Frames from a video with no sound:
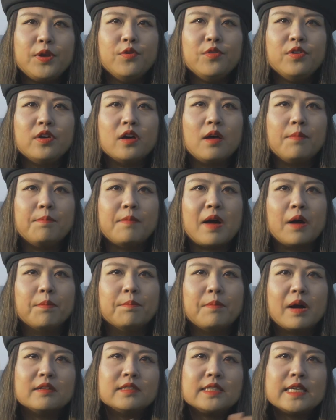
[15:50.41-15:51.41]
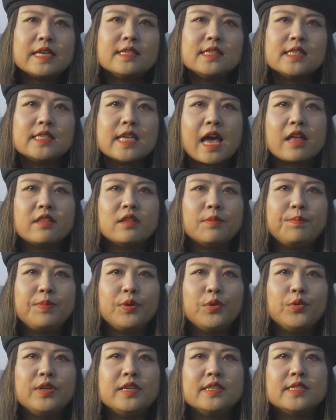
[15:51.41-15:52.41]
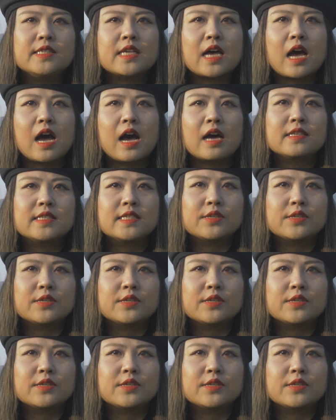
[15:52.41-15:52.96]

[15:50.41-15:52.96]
built among mountains and the buildings are